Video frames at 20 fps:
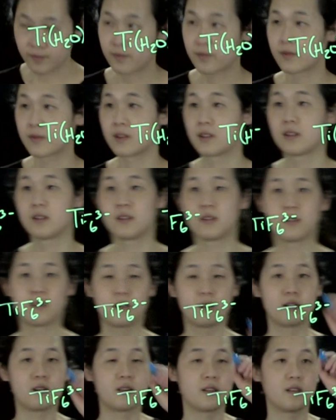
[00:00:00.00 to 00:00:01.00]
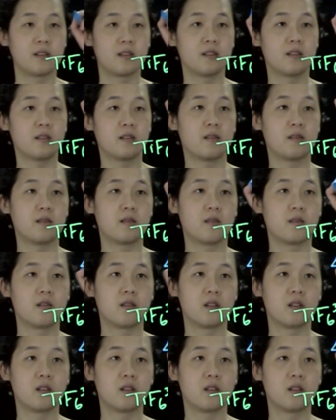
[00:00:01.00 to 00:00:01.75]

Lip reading: Nothing is said.